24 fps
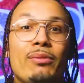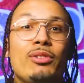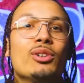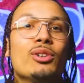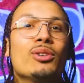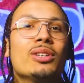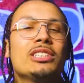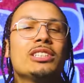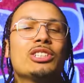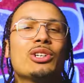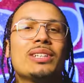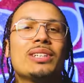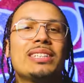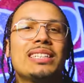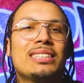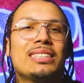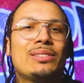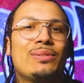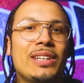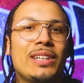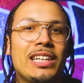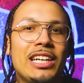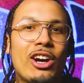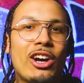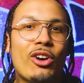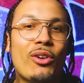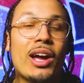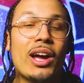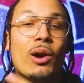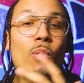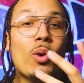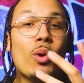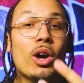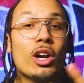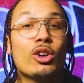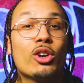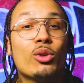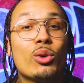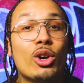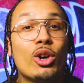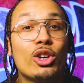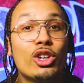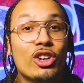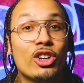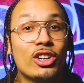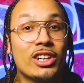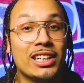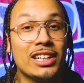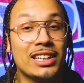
if you enjoyed this video and wanna grow your